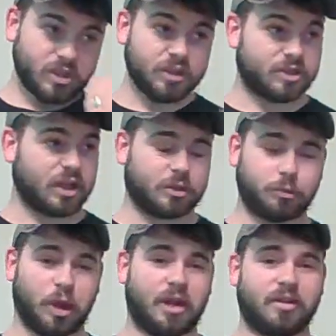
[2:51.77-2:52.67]
It's got a
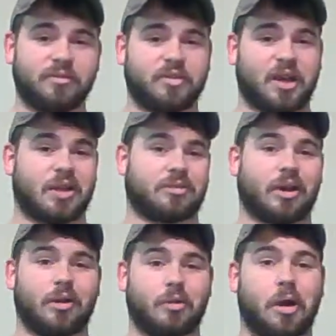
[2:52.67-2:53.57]
competitive
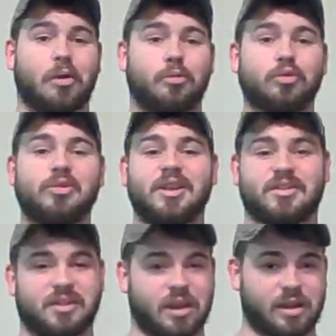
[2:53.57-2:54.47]
tactile and audible
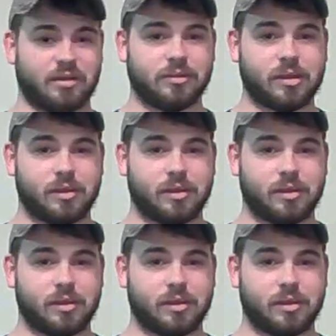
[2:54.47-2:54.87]
reset.